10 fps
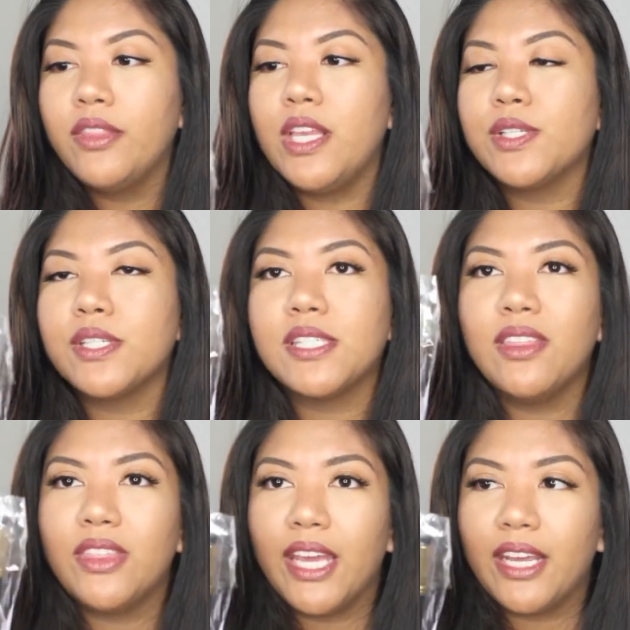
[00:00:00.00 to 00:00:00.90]
These are
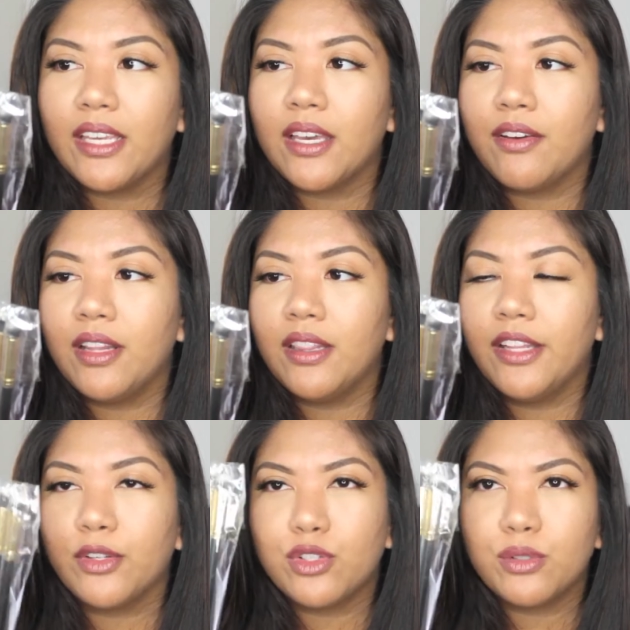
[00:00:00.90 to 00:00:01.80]
synthetic
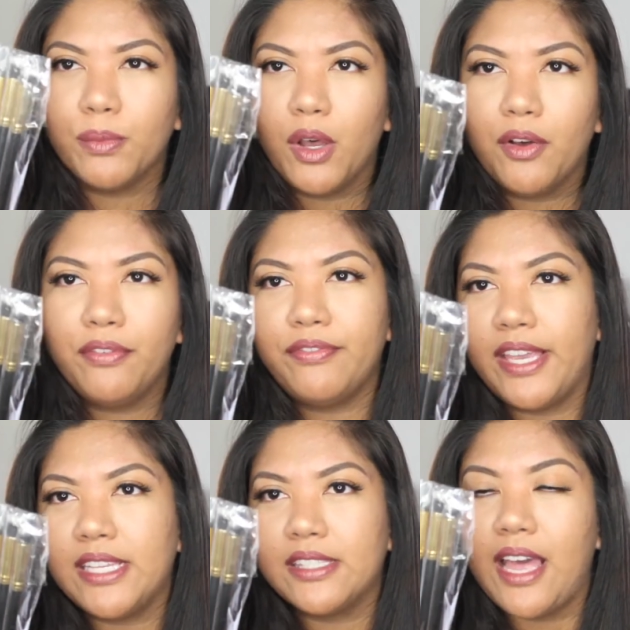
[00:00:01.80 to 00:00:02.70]
little small
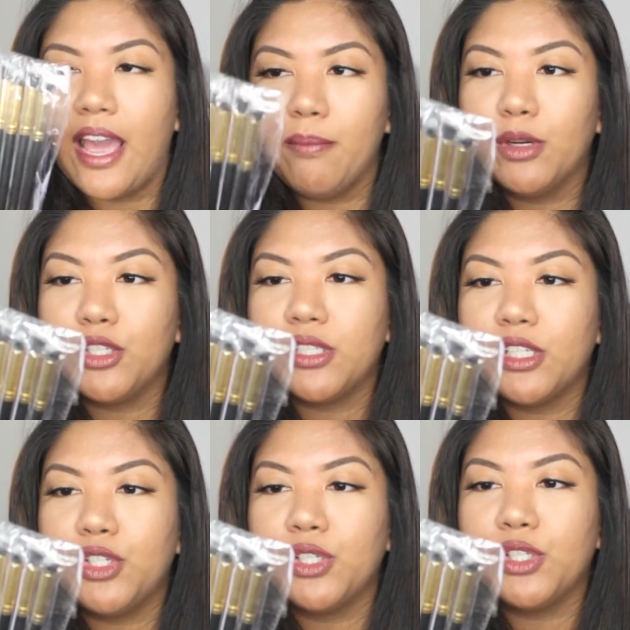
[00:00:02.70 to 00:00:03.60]
face eye brushes
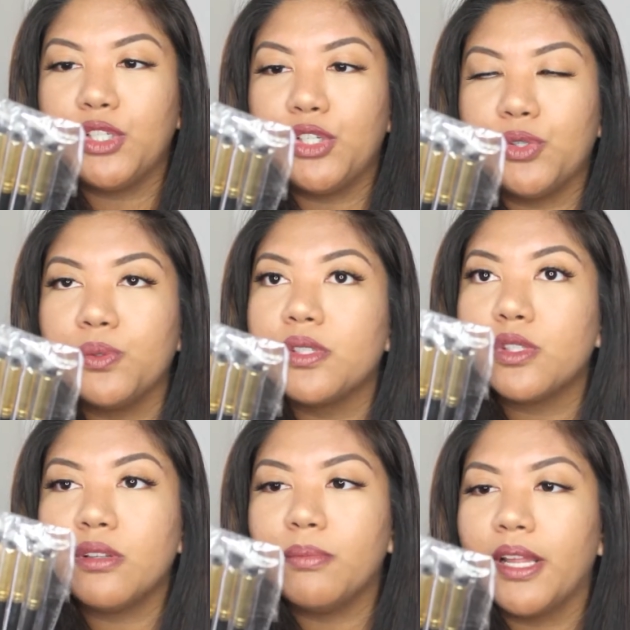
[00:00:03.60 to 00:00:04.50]
that you could use
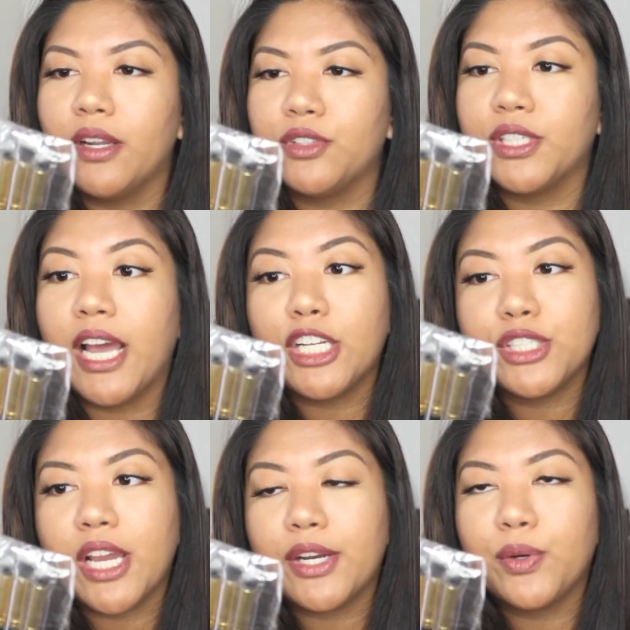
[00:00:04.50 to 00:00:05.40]
to blend out your
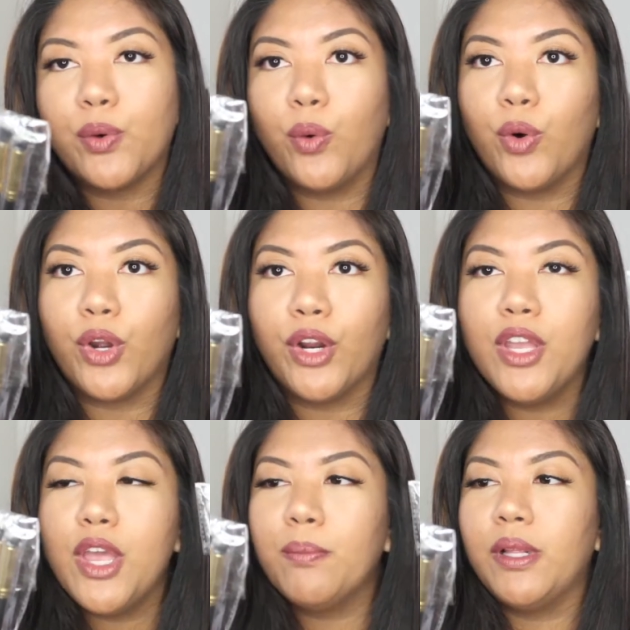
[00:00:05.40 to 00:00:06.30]
eyeshadow or
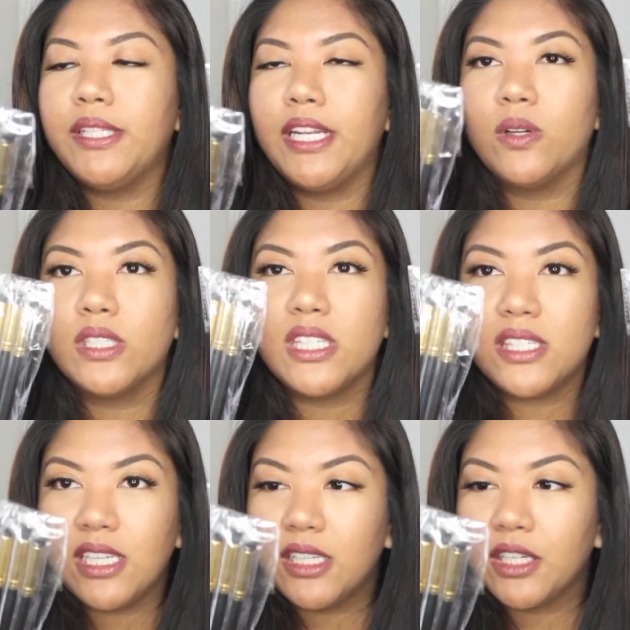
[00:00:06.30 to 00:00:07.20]
blending out
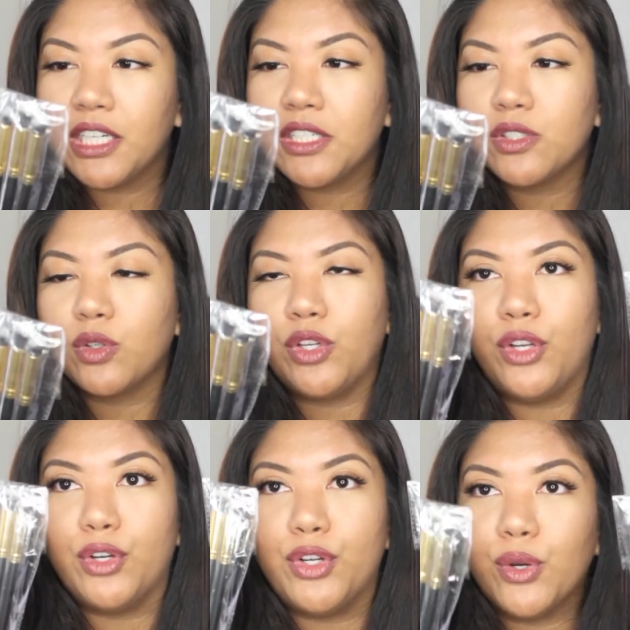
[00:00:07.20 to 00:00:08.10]
concealers or
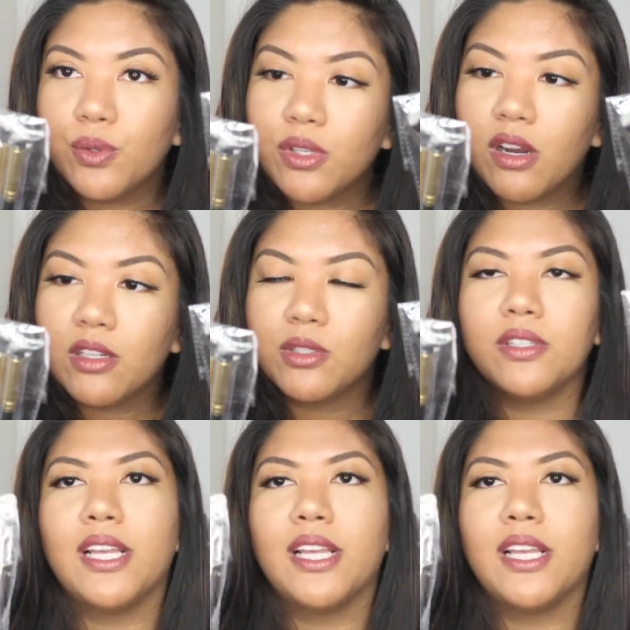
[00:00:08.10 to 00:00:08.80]
your nose contour.